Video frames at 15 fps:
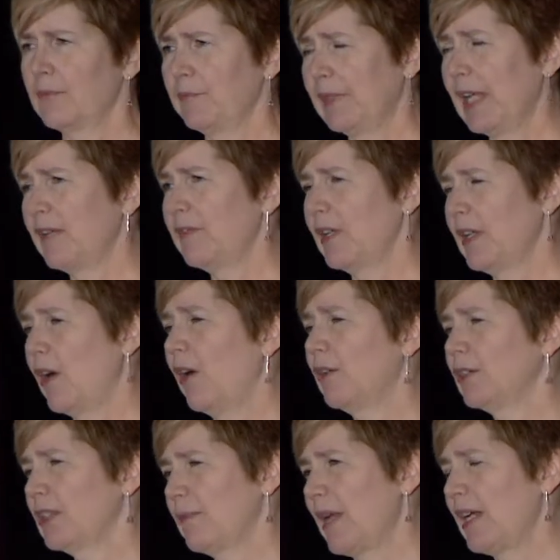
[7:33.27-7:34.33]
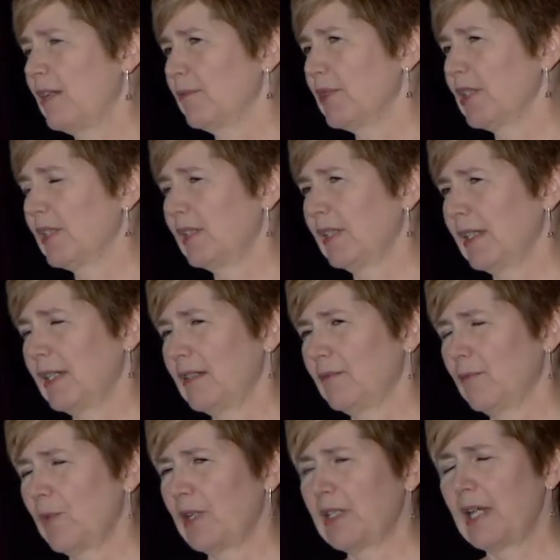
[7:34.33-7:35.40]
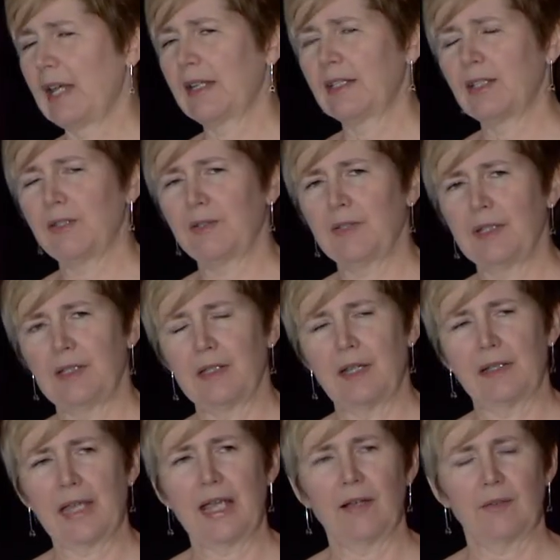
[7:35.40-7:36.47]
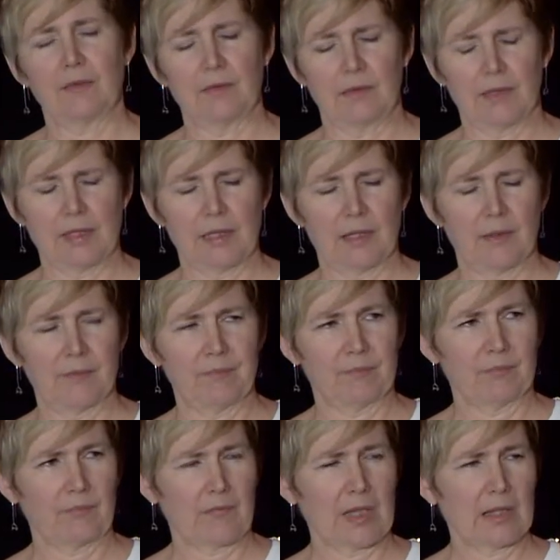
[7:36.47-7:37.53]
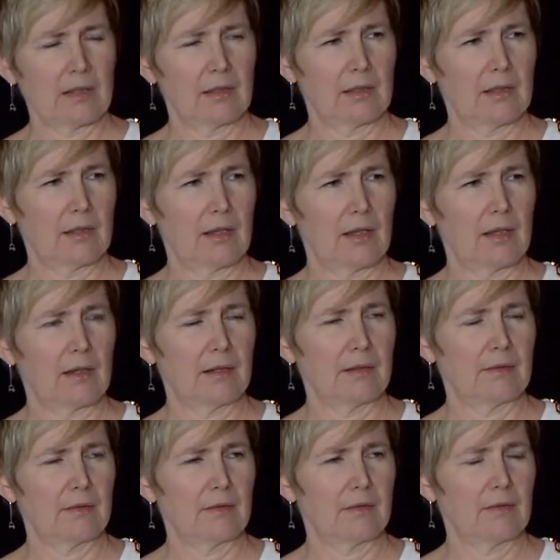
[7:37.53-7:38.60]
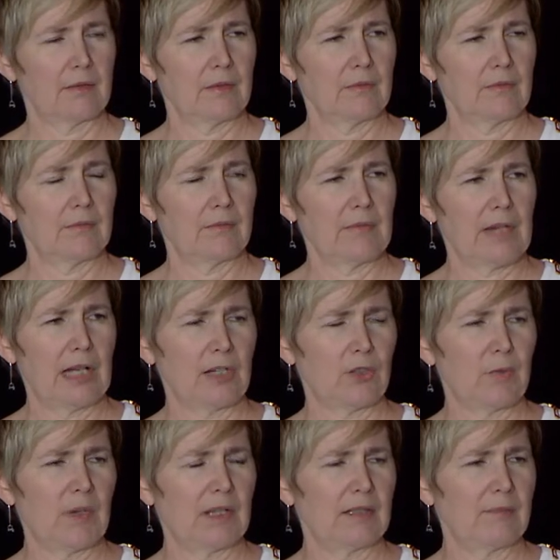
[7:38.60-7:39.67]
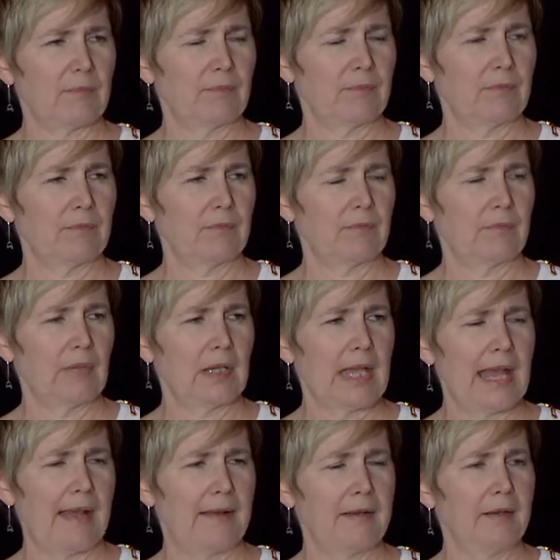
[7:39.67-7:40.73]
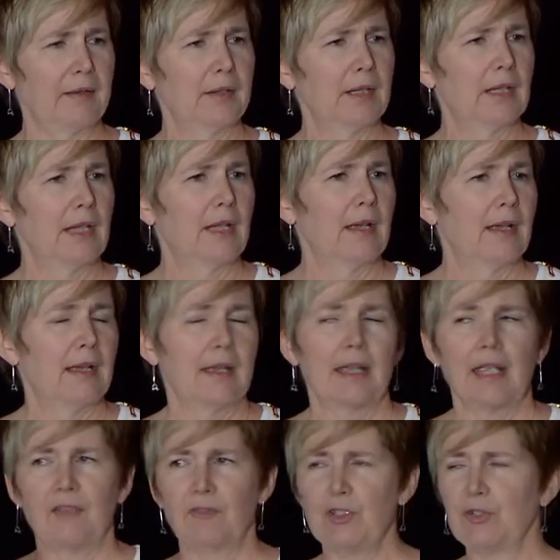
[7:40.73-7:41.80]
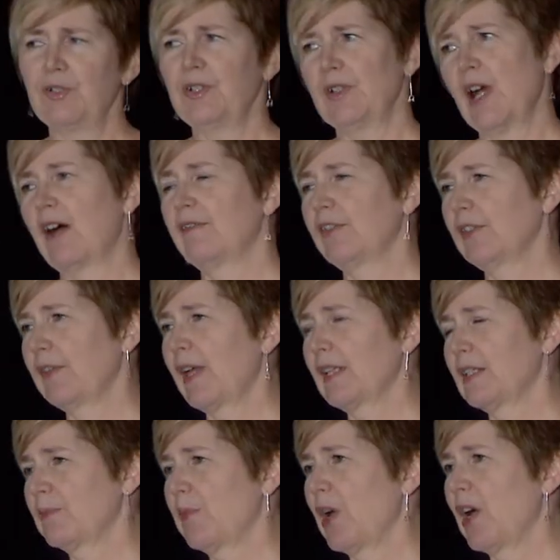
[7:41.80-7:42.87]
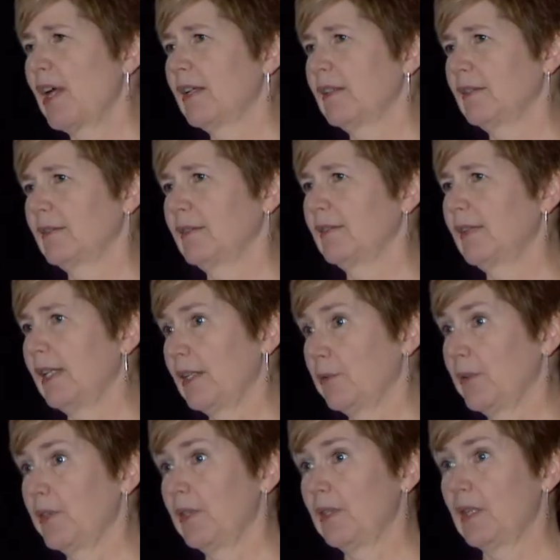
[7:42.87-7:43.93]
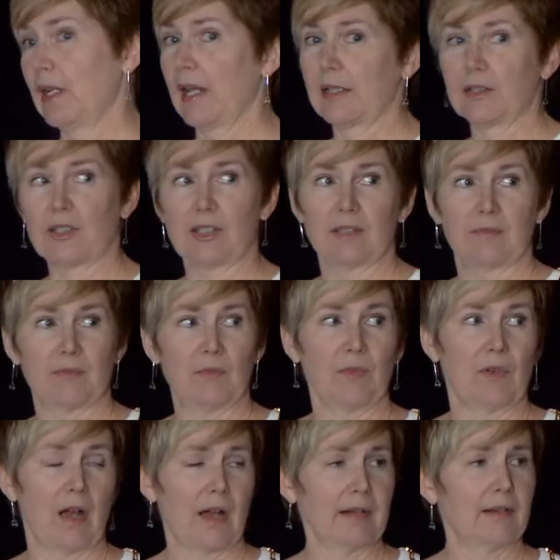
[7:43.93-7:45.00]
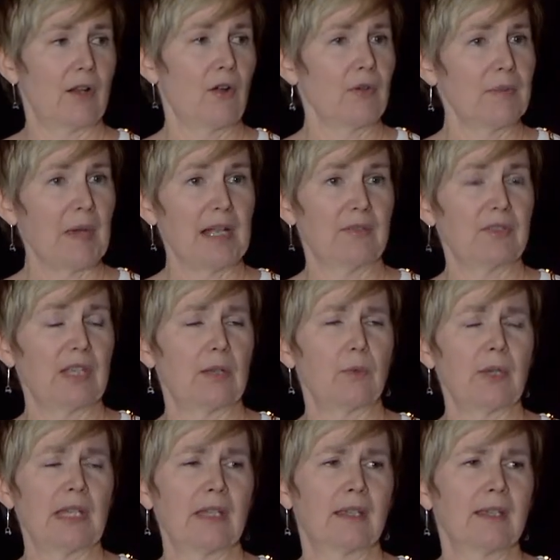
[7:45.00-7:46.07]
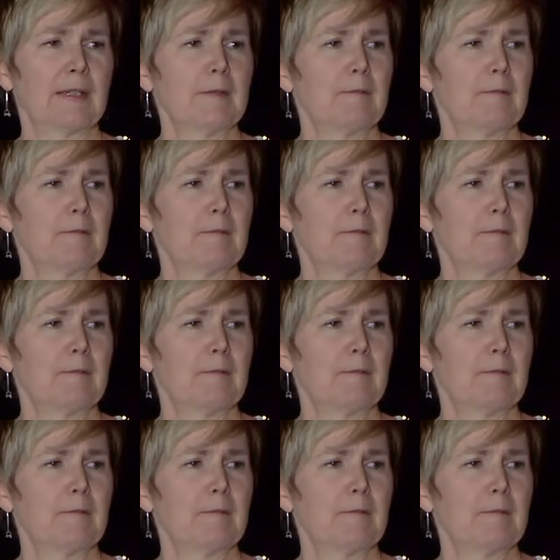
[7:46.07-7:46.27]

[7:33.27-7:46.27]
gave an ultimatum suddenly one day to the account um, uh, management head. If you do not fill that spot, like within the next, I don't know, we might have said week,